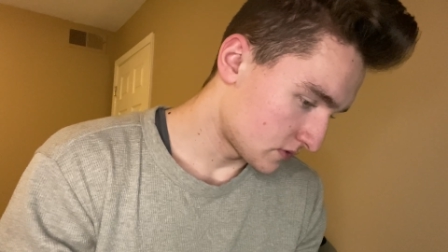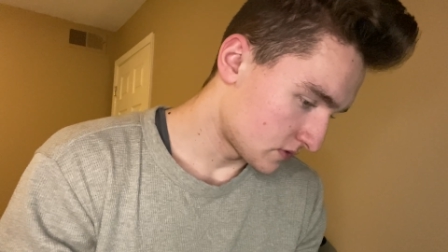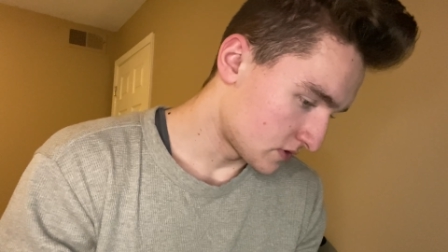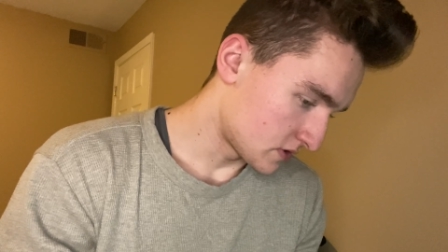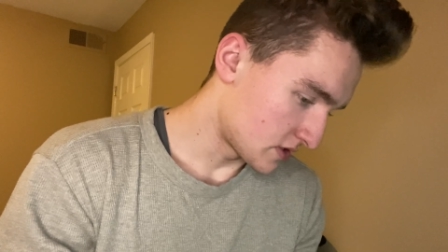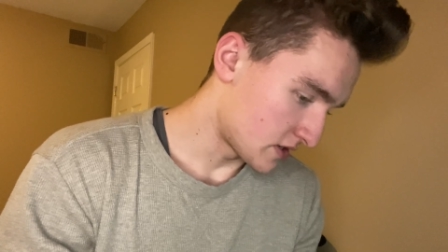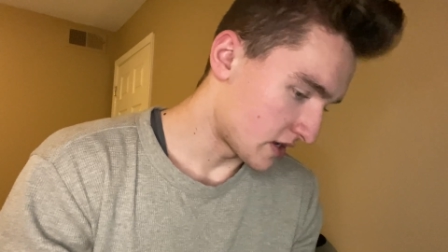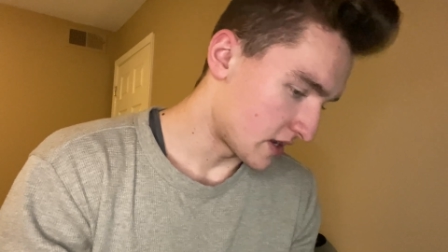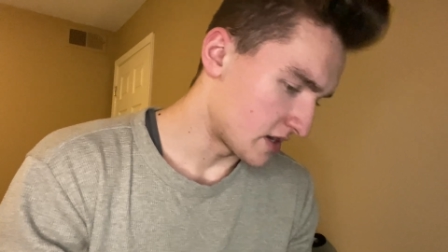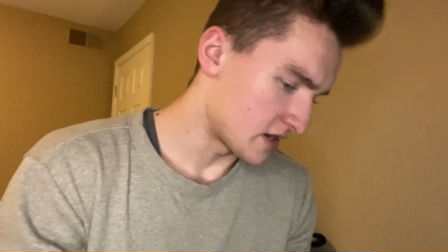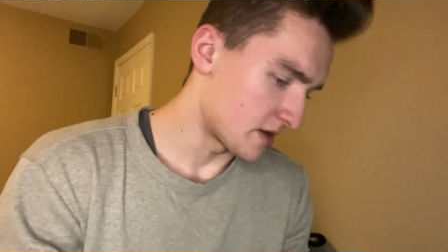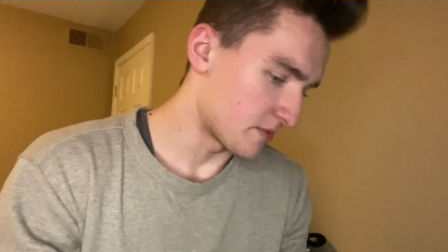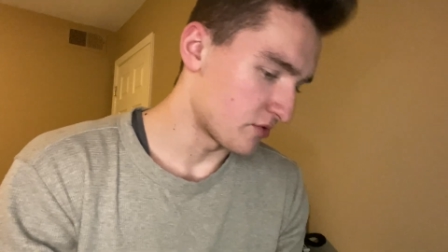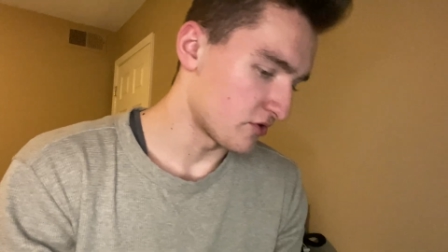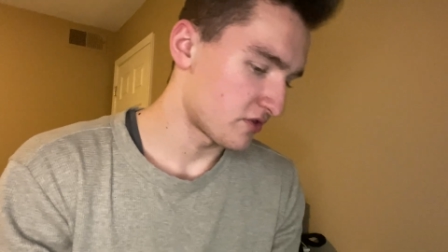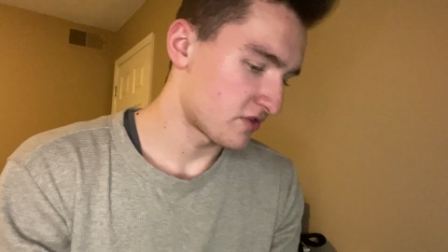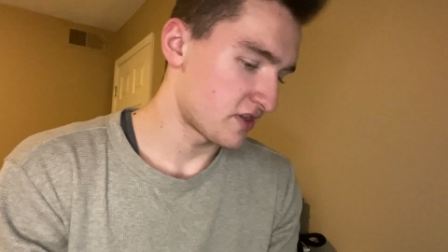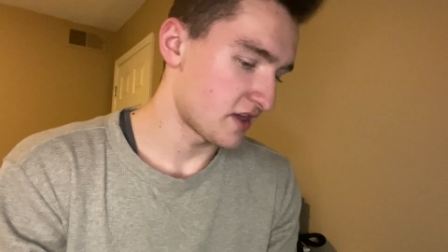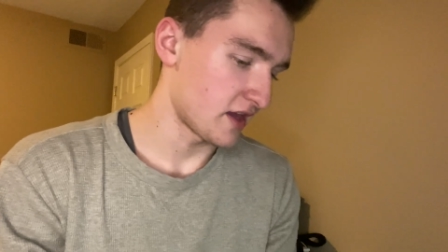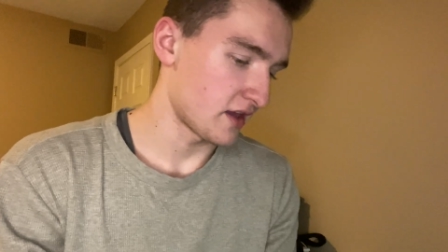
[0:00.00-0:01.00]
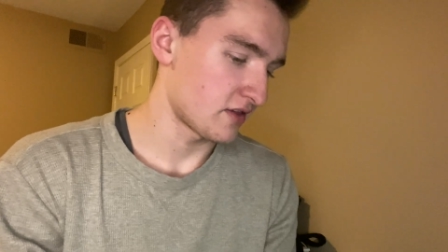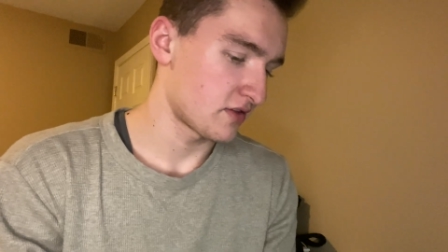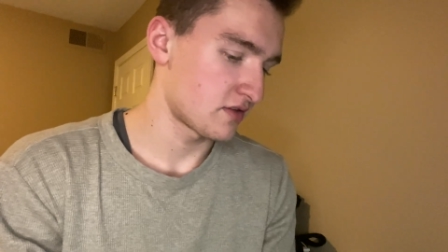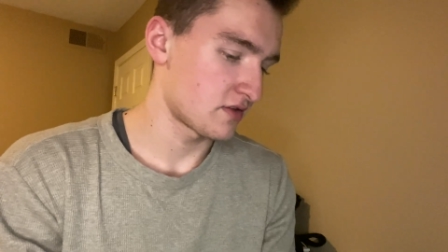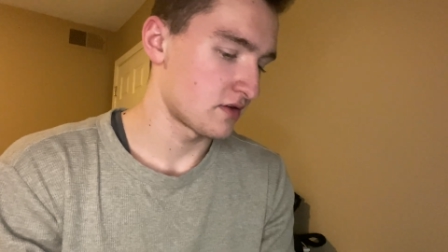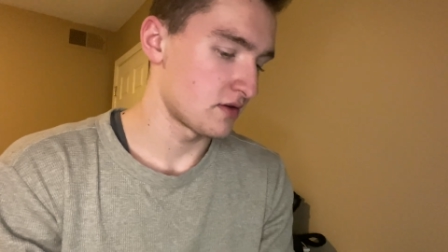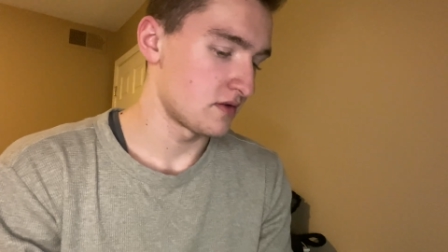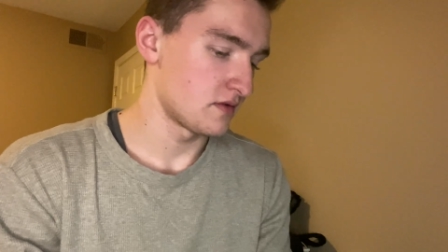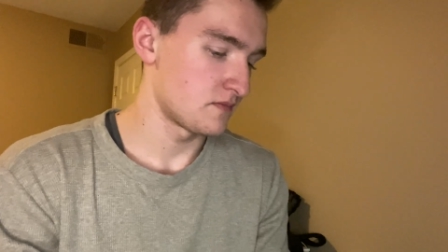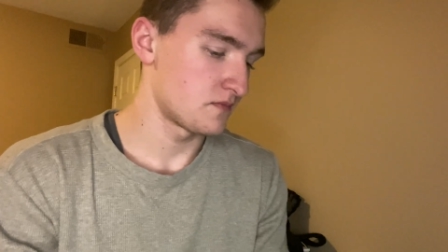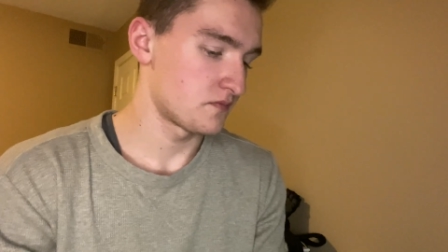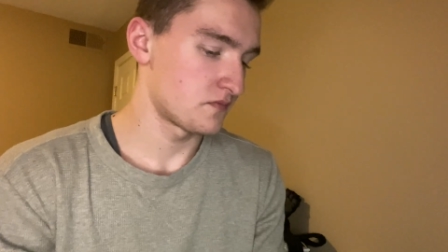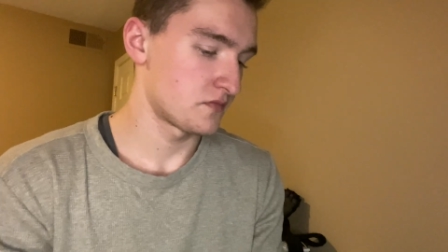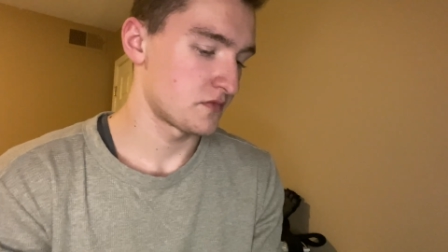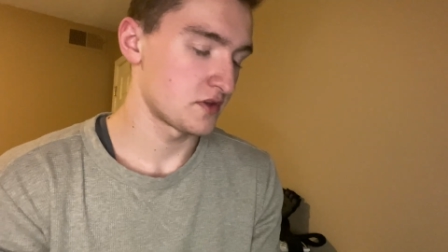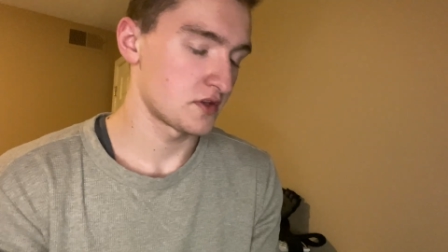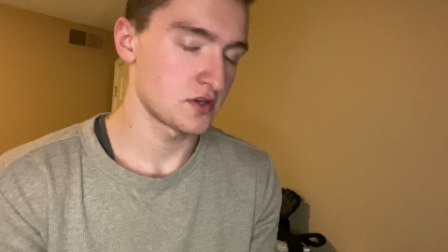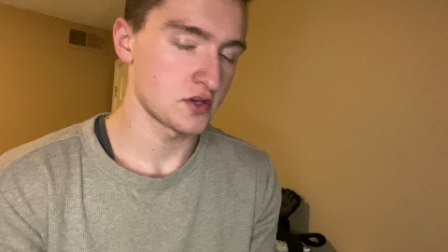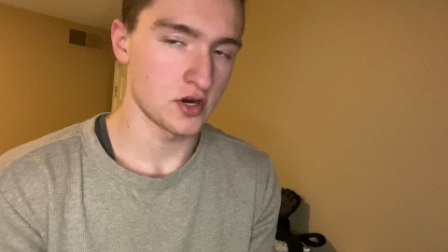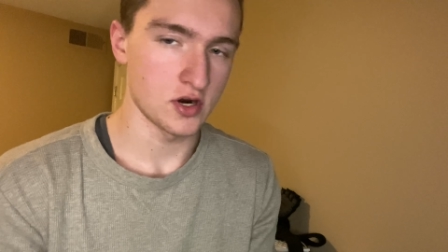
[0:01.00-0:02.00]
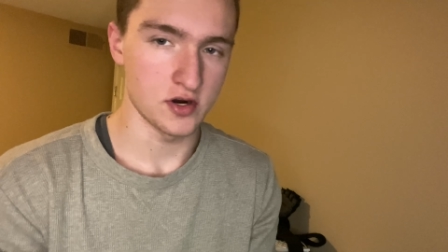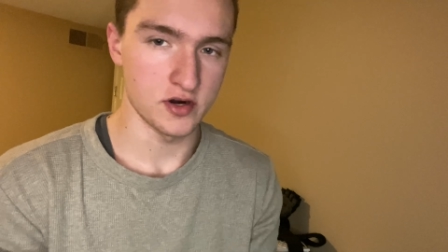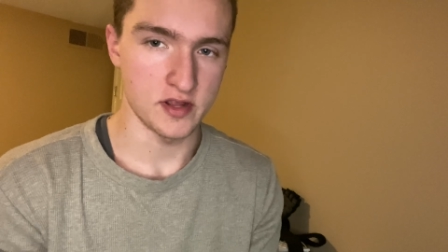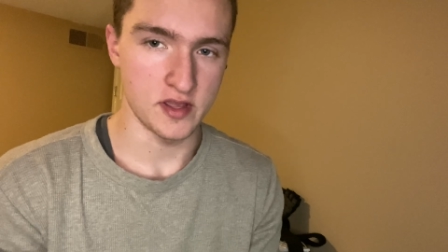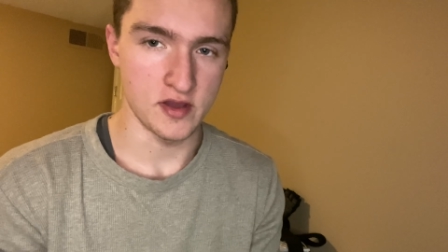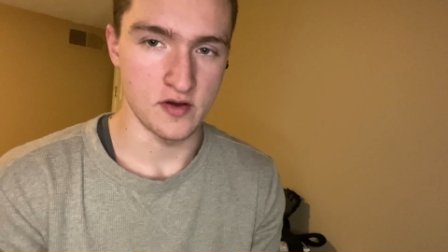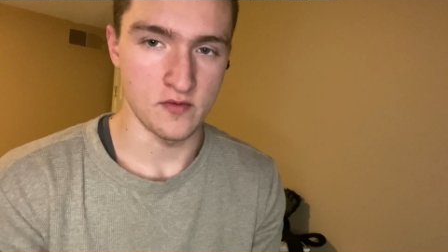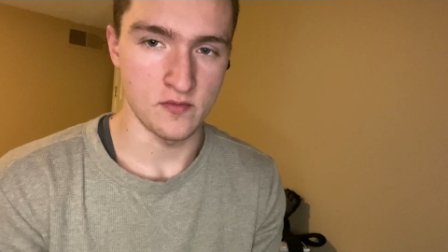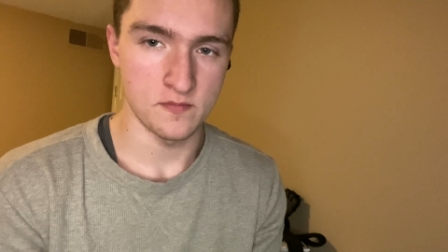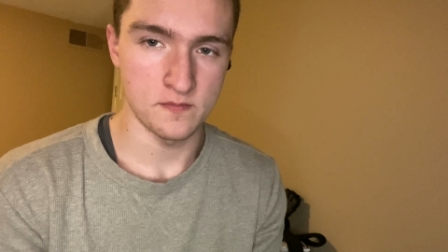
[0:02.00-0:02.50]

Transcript: And number 6, cardio.